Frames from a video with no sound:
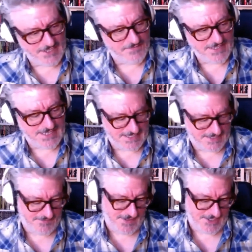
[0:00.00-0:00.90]
of
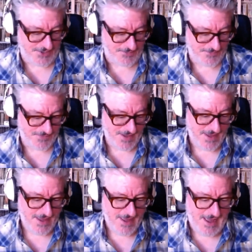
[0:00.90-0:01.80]
detective fiction.
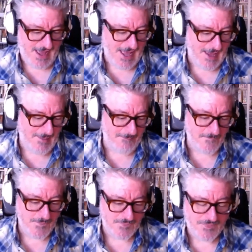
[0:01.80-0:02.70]

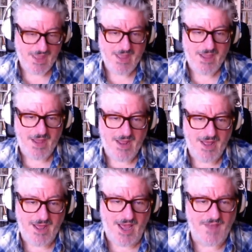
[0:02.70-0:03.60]
And
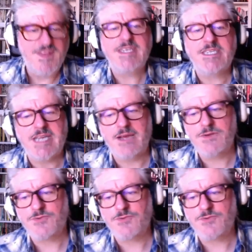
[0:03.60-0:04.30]
these sound